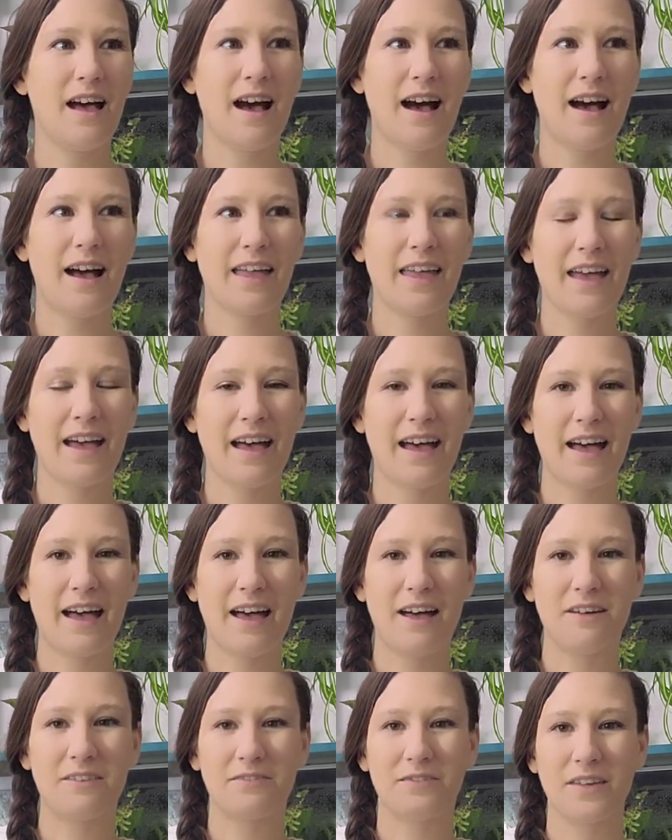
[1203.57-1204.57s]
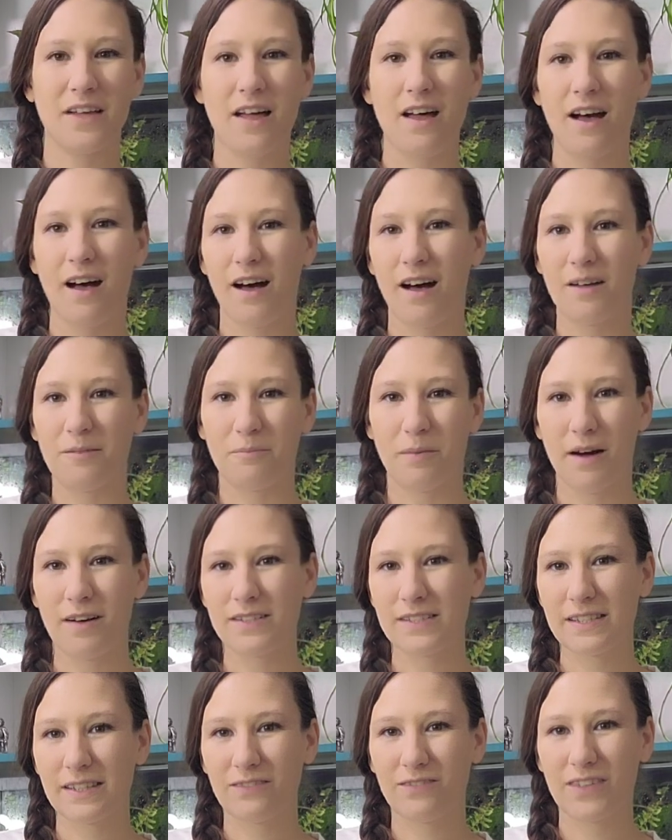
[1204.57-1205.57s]
I have
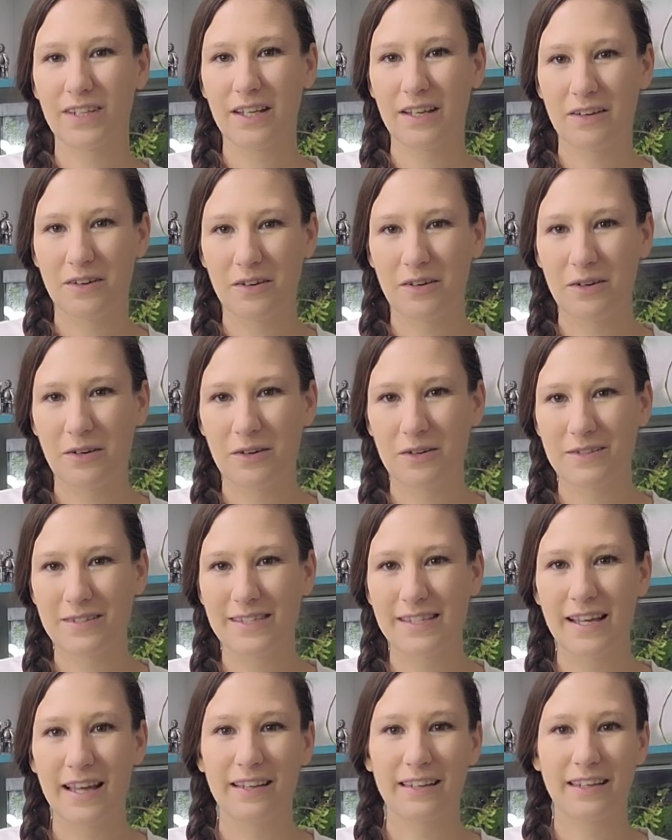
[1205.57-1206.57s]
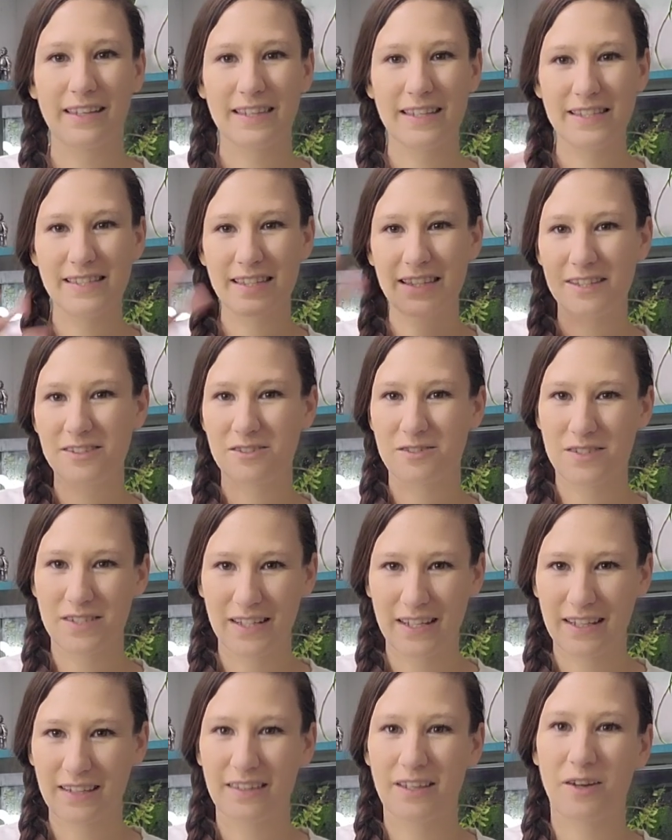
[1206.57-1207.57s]
unboxing videos, like these things are
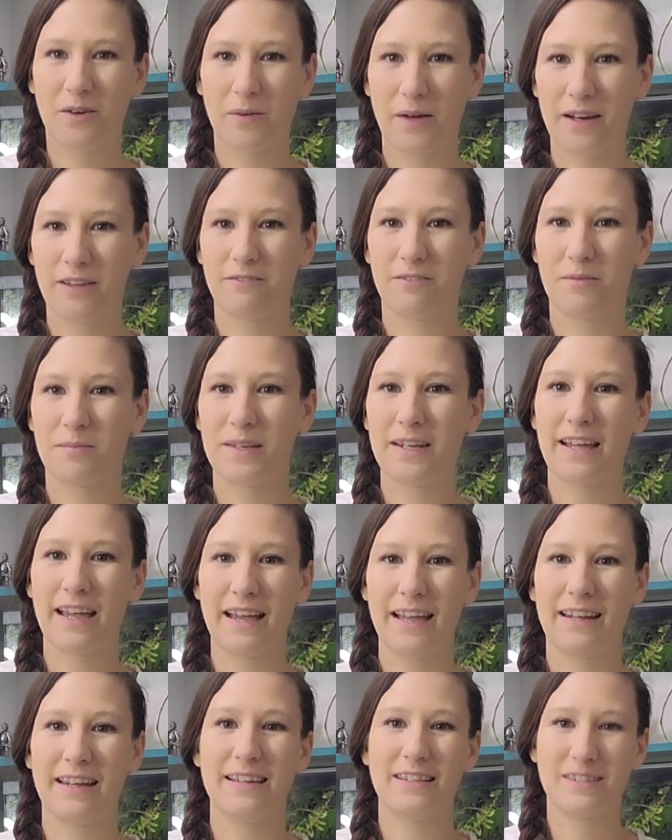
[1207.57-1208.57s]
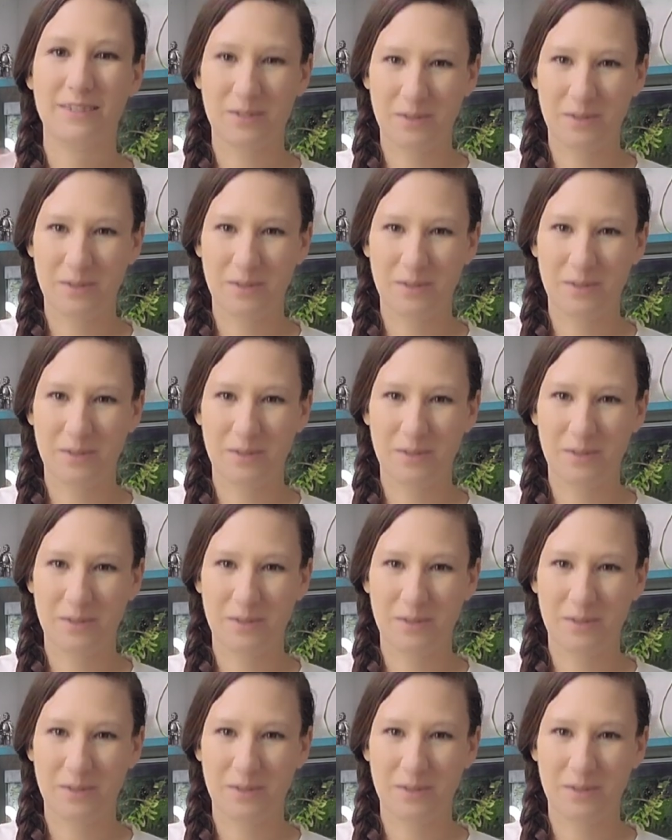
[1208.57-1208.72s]
sitting there waiting for me to edit.